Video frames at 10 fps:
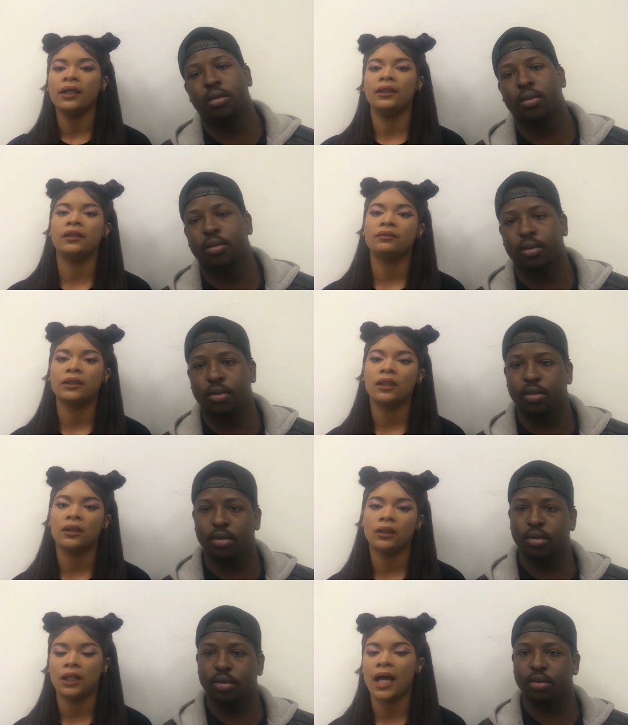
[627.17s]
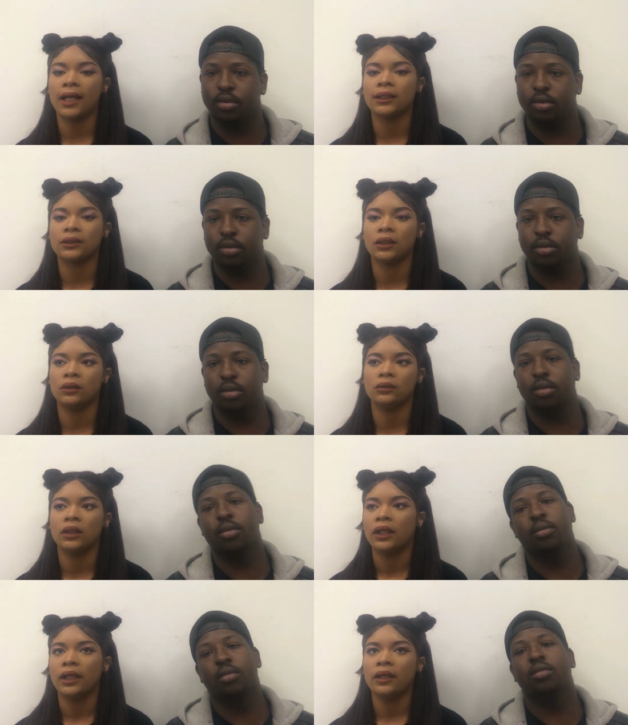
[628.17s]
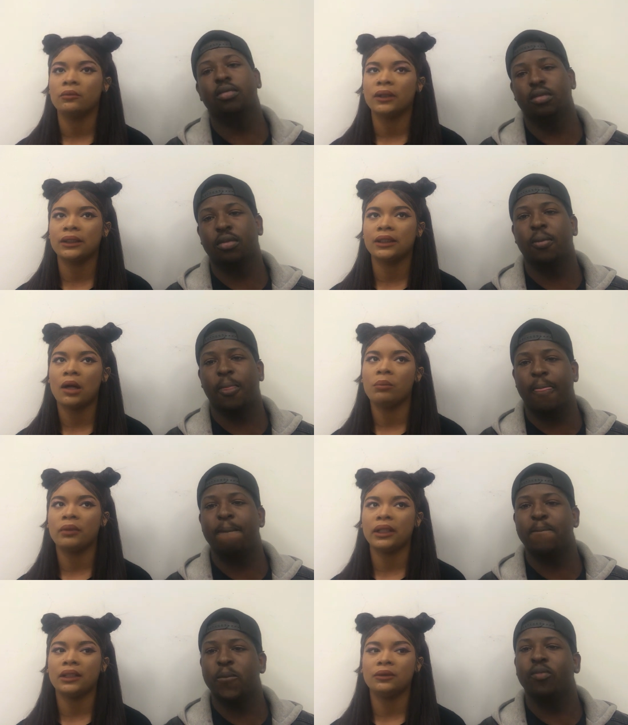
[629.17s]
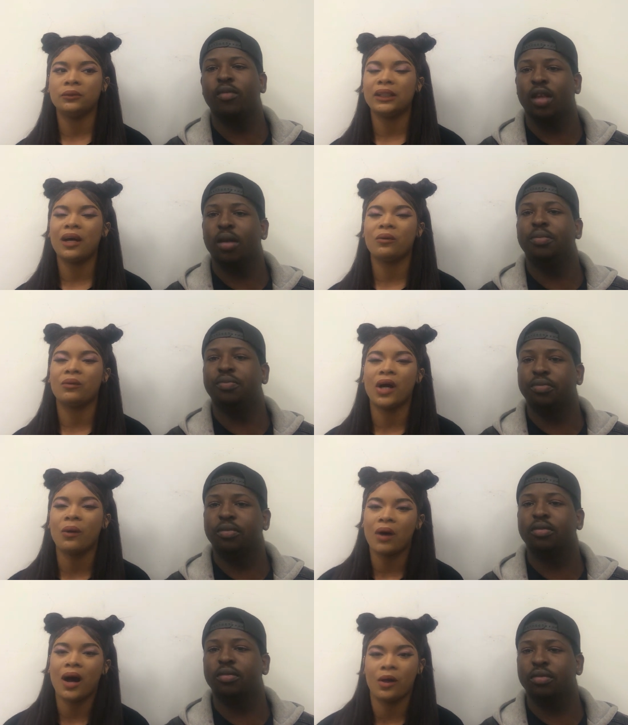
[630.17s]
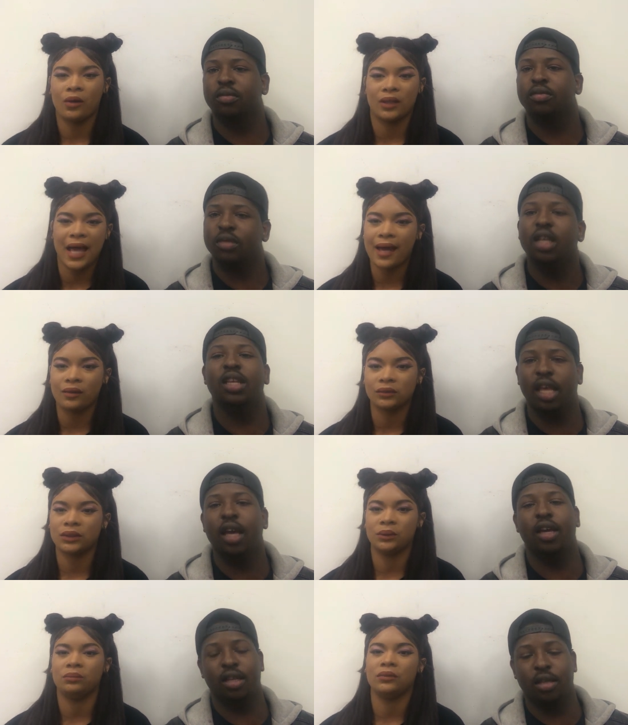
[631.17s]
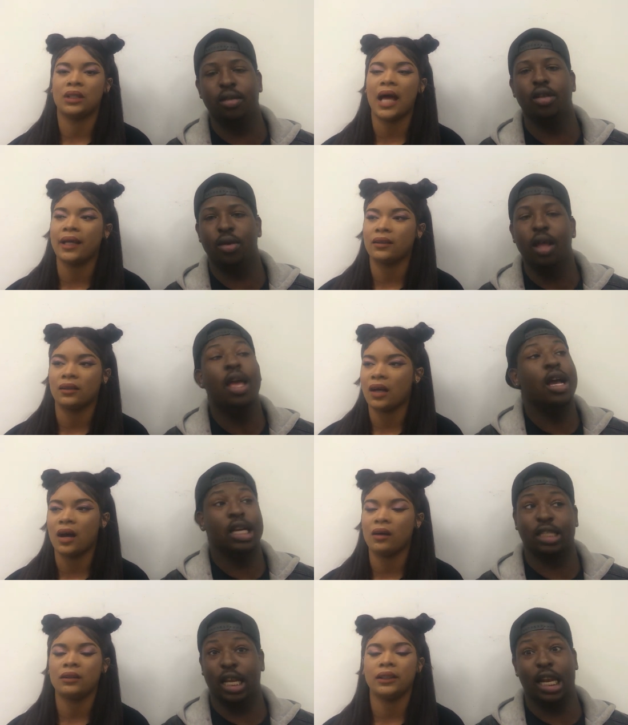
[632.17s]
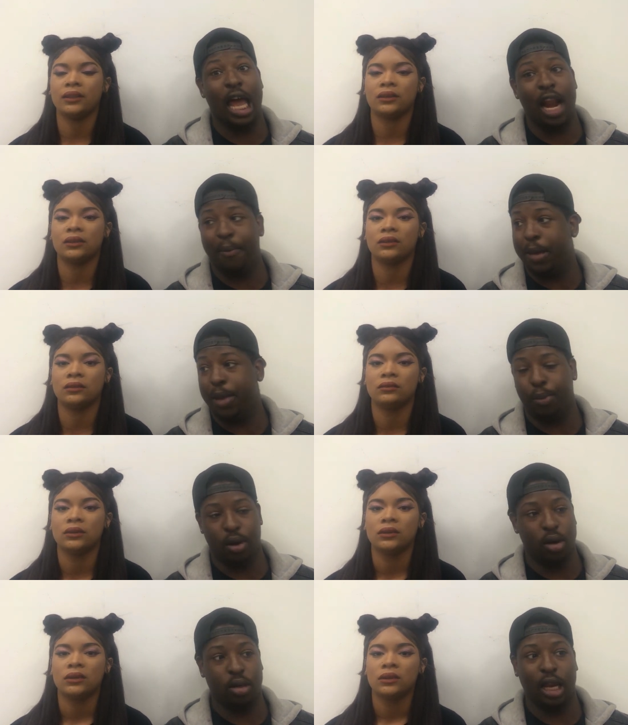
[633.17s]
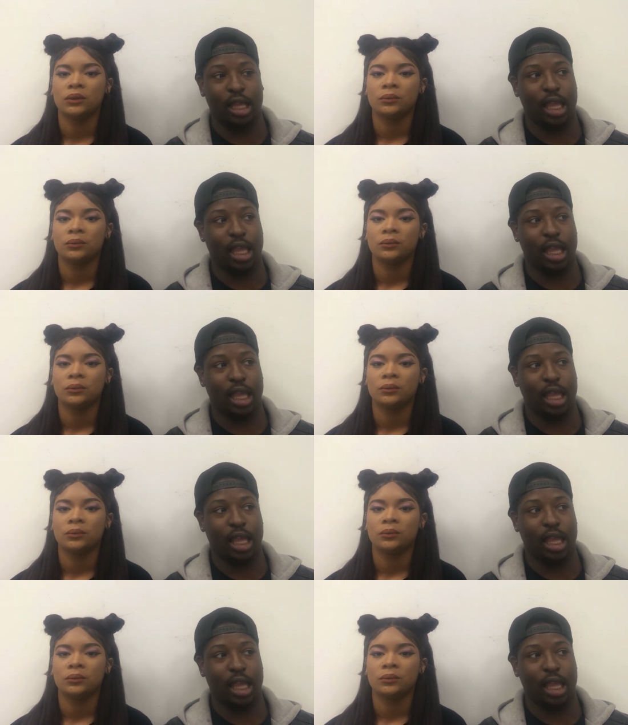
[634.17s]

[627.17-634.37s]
Speaker 1: different color lights, so it really don't be. We don't go all out. Yeah, to, like because a lot stuff. of
Speaker 2: people like